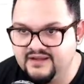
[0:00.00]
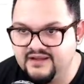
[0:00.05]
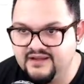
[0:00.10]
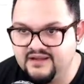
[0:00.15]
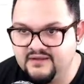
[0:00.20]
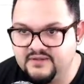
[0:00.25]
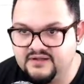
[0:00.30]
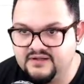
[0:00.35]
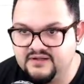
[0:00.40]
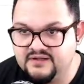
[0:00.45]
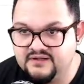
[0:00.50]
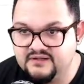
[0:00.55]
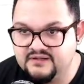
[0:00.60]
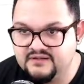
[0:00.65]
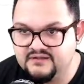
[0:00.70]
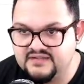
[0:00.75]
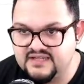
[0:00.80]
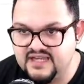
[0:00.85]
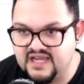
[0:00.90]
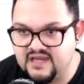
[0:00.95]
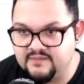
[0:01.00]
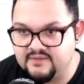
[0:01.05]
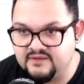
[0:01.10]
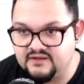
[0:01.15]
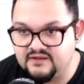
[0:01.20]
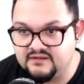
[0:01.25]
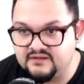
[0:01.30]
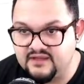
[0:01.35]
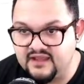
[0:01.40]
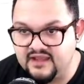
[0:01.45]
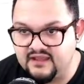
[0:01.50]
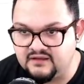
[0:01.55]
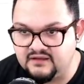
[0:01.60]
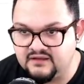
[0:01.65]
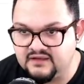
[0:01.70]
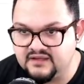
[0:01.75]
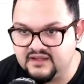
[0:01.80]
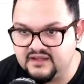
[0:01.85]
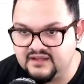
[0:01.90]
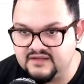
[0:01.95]
I'm going to tap on
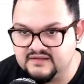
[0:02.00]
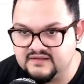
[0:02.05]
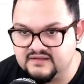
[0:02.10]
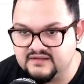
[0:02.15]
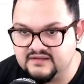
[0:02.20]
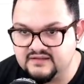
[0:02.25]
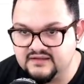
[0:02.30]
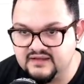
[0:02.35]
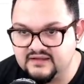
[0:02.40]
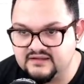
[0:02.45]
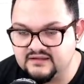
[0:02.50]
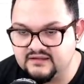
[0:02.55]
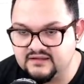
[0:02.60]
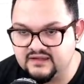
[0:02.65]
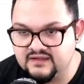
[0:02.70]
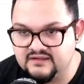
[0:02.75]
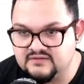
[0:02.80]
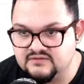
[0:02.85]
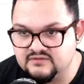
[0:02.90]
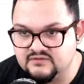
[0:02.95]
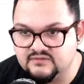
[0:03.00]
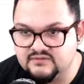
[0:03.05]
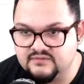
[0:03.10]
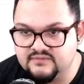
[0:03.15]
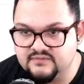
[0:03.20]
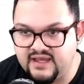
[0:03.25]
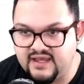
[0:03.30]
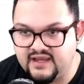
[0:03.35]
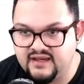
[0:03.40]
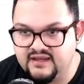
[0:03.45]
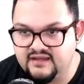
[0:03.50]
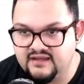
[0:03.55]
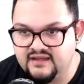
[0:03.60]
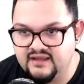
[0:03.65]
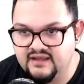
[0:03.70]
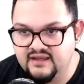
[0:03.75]
L again to get the line tool back,